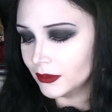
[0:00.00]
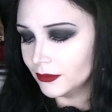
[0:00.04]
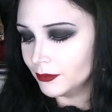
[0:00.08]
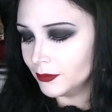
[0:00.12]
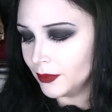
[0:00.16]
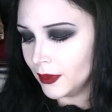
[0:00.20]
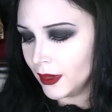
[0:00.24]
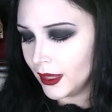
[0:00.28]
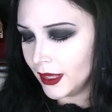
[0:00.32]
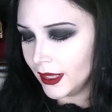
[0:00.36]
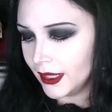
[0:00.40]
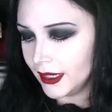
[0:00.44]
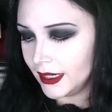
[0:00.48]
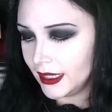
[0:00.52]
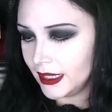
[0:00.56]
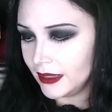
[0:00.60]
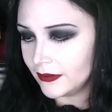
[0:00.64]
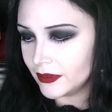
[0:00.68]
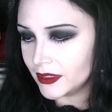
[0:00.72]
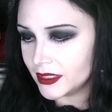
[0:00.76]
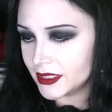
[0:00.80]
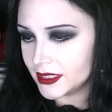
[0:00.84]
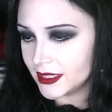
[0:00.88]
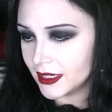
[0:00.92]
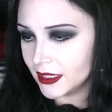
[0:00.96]
but
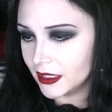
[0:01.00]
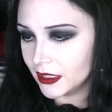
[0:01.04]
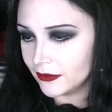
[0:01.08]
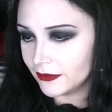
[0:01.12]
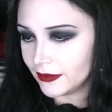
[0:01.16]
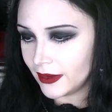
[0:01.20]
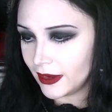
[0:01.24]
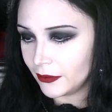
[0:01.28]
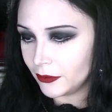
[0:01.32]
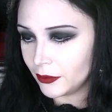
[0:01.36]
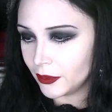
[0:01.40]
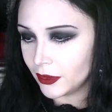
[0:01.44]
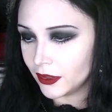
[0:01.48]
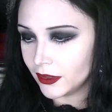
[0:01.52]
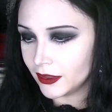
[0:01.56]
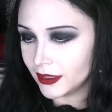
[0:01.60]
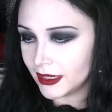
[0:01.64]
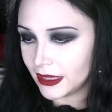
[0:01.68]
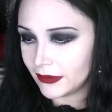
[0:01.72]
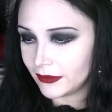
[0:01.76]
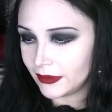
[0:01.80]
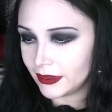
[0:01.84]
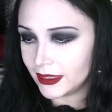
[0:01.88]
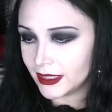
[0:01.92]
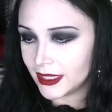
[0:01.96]
even still, if I were
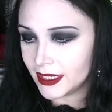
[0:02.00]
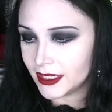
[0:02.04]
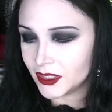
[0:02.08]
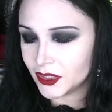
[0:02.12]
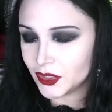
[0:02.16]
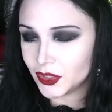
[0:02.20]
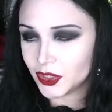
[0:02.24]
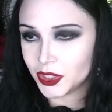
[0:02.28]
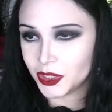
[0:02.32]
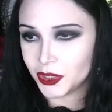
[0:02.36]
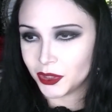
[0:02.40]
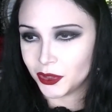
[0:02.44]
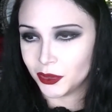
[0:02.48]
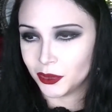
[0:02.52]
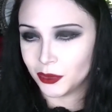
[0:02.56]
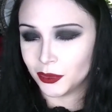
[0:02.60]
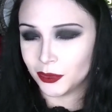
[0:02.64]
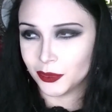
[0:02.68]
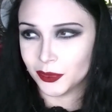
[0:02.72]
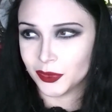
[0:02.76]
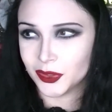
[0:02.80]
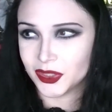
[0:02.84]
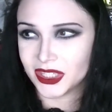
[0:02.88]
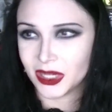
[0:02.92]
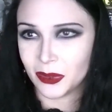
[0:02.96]
giving this
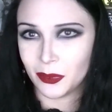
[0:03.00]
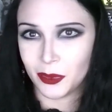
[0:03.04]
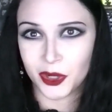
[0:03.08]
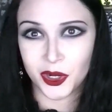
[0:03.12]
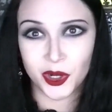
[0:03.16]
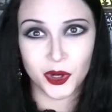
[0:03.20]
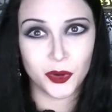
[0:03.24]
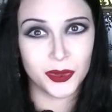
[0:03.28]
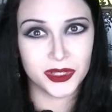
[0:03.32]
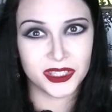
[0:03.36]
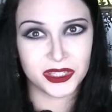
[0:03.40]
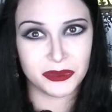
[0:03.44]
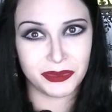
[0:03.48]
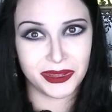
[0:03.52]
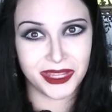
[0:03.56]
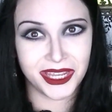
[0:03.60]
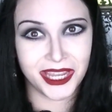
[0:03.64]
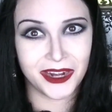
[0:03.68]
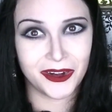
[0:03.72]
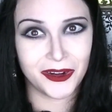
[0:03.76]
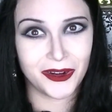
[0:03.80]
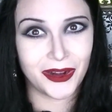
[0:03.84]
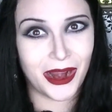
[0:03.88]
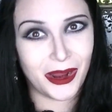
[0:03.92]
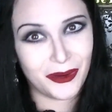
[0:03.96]
to someone who was a beginner,